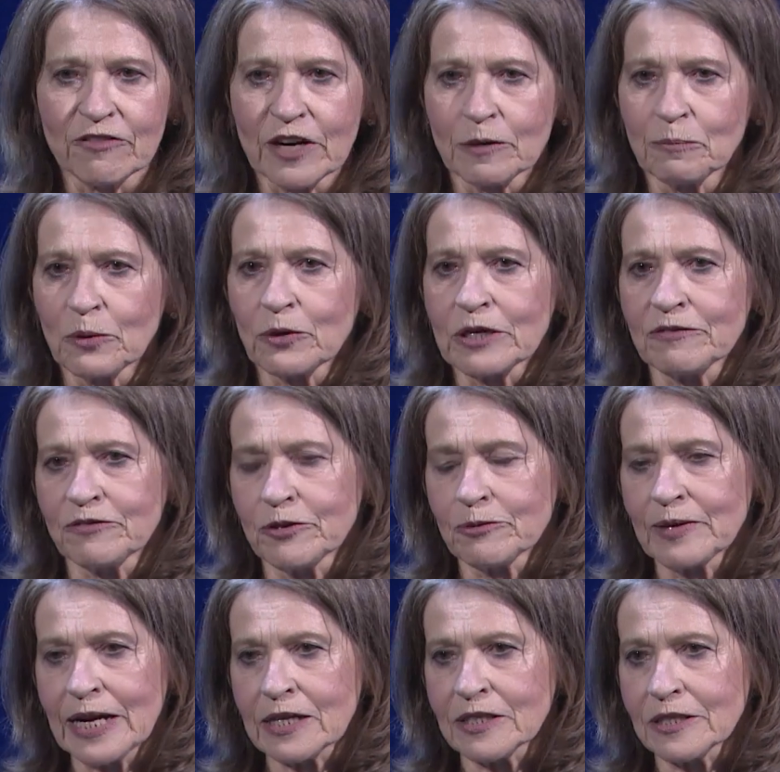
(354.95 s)
our board of
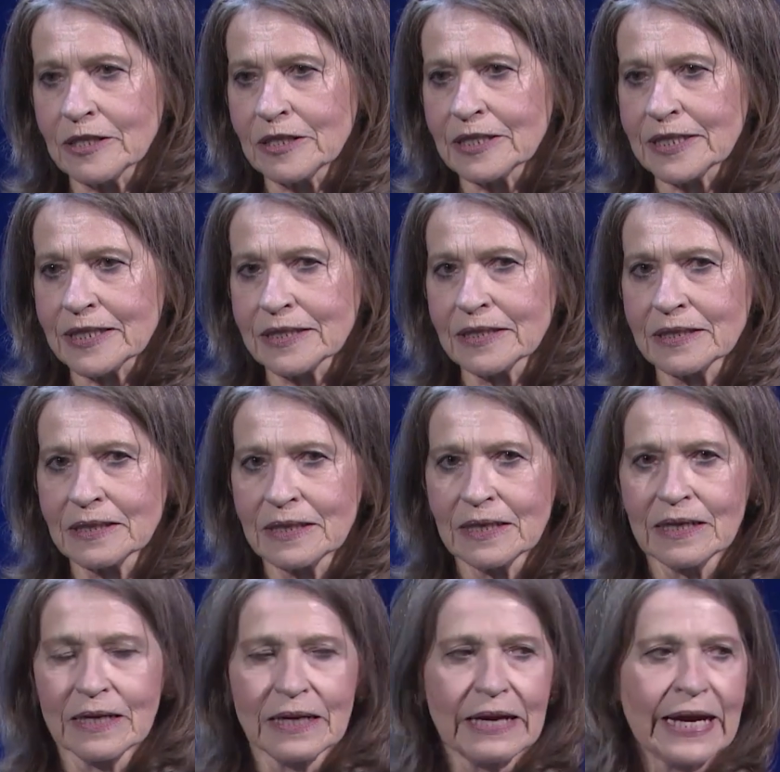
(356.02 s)
directors,
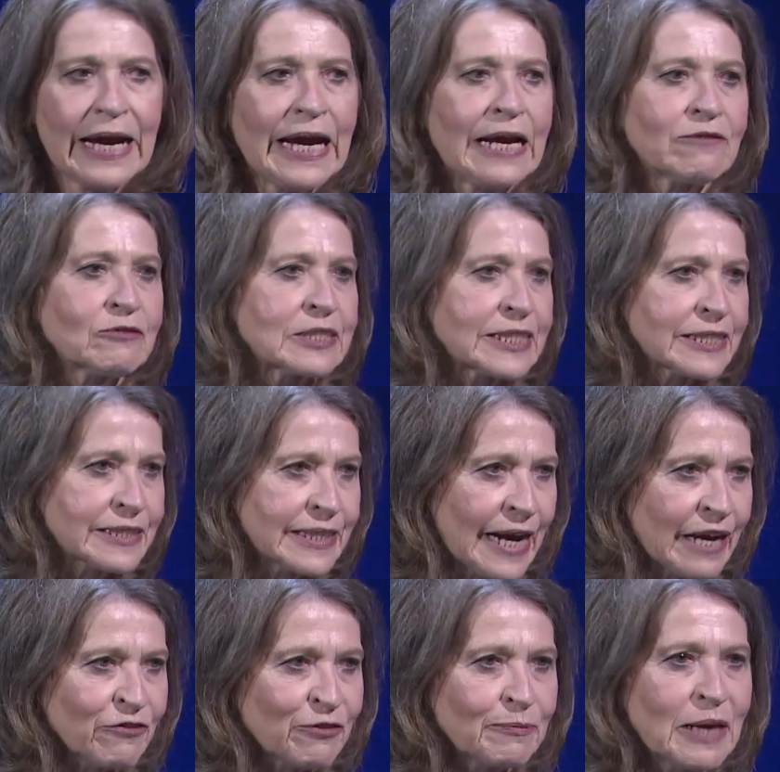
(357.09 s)
every
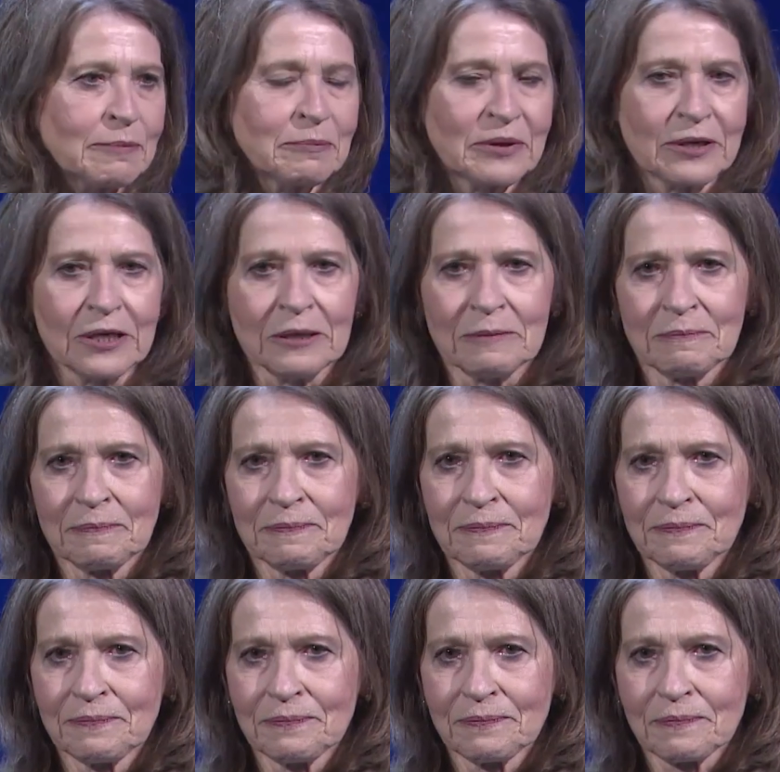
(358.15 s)
staff member,
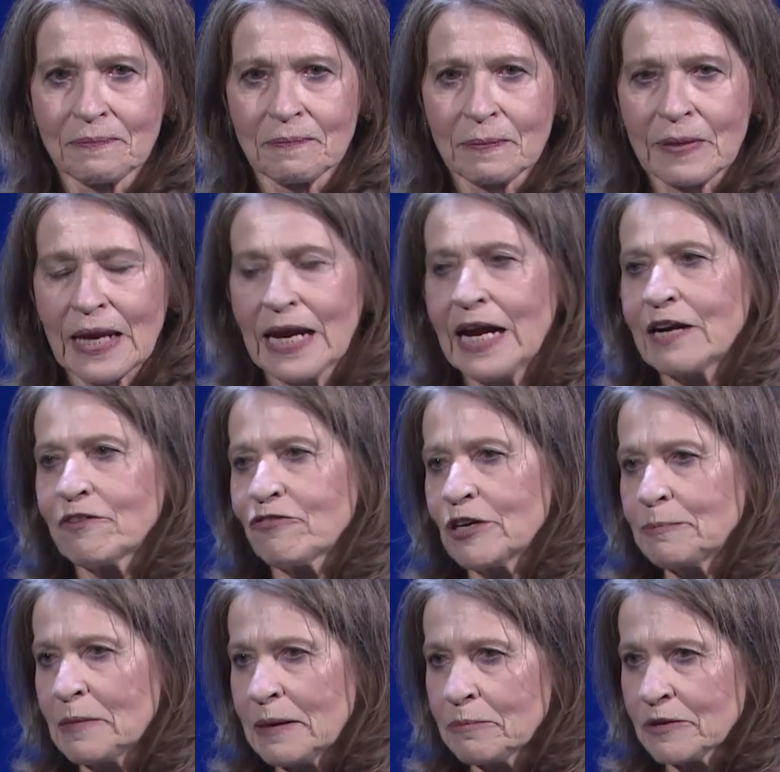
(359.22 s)
every
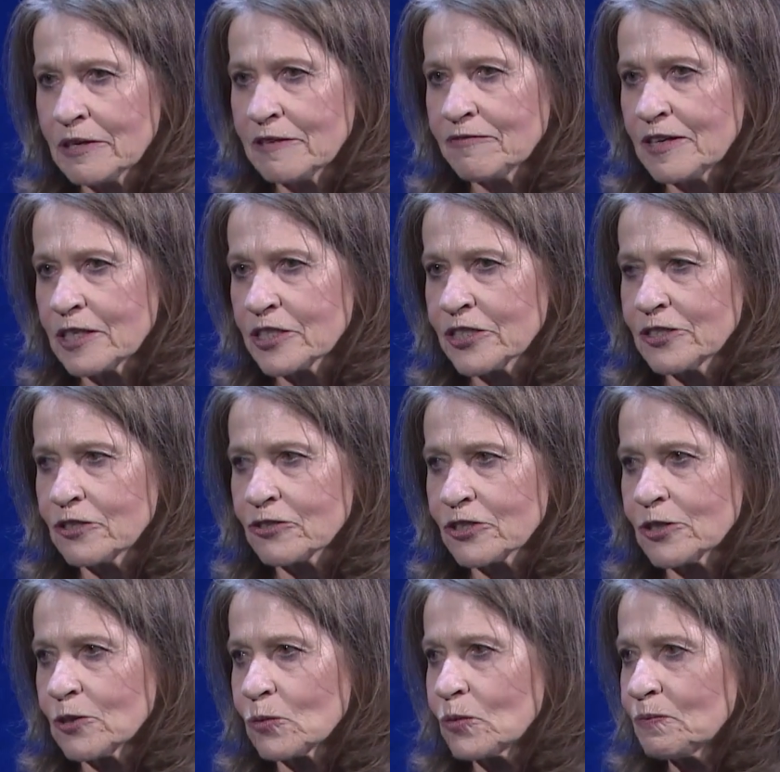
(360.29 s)
member of our
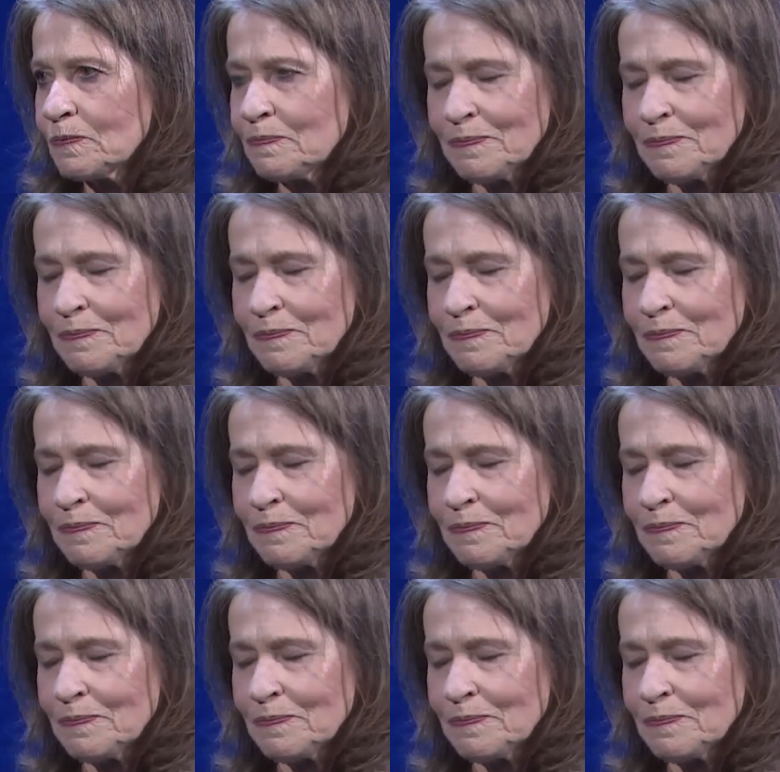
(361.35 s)
social